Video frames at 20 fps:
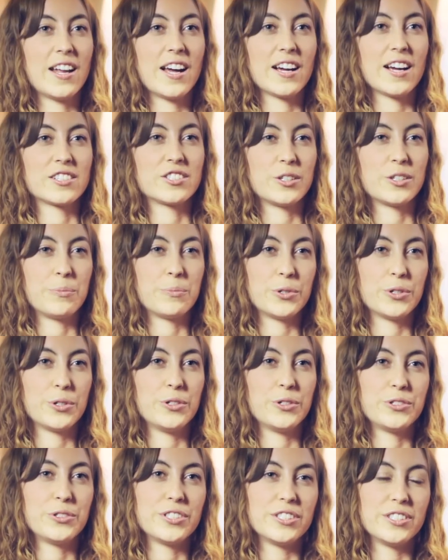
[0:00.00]
it actually
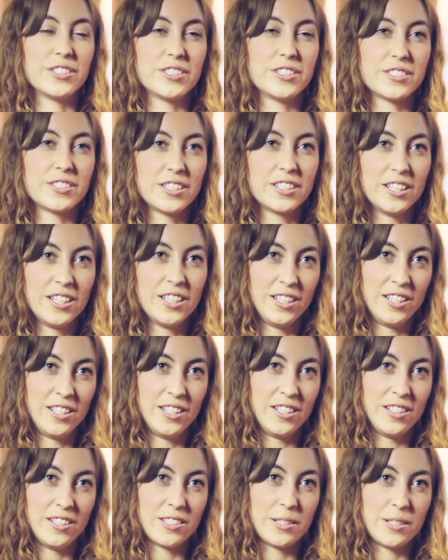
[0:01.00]
produces
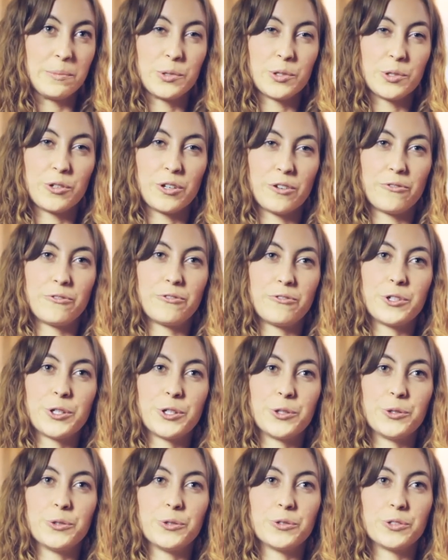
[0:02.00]
some sort of
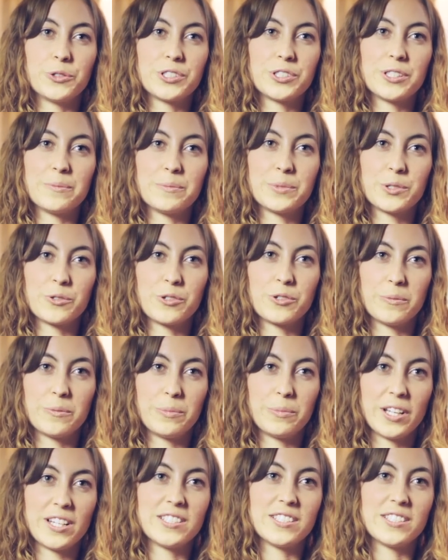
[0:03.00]
fruit or some sort of
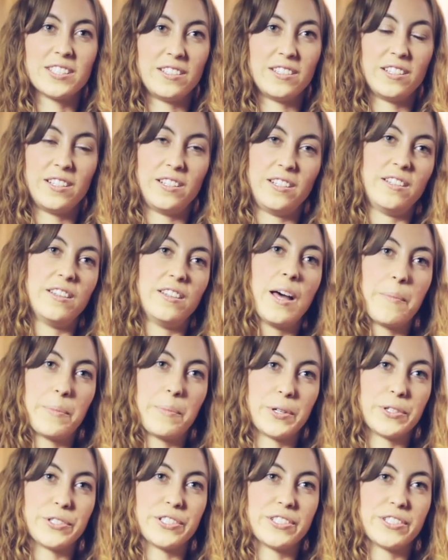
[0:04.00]
blessing in
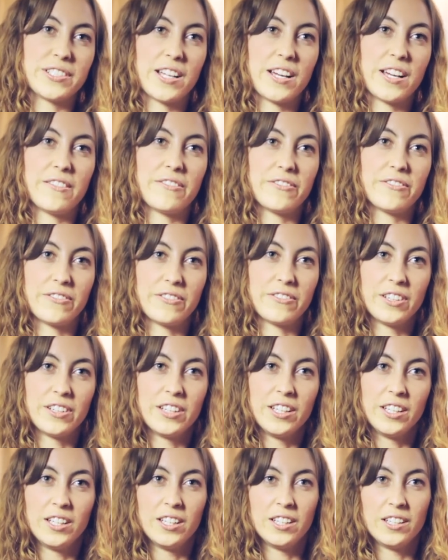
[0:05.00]
that person's life
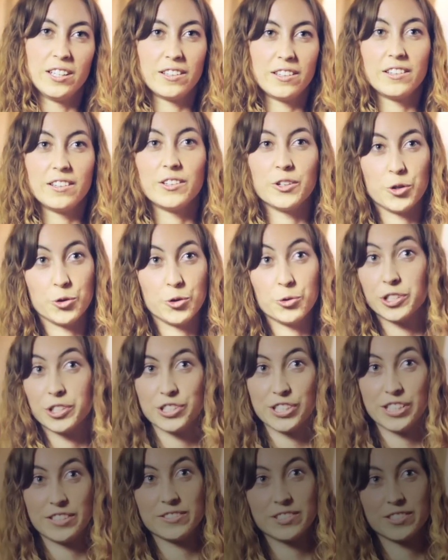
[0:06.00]
who
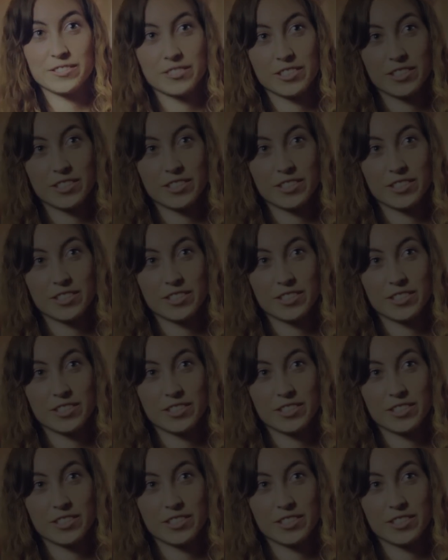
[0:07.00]
receives the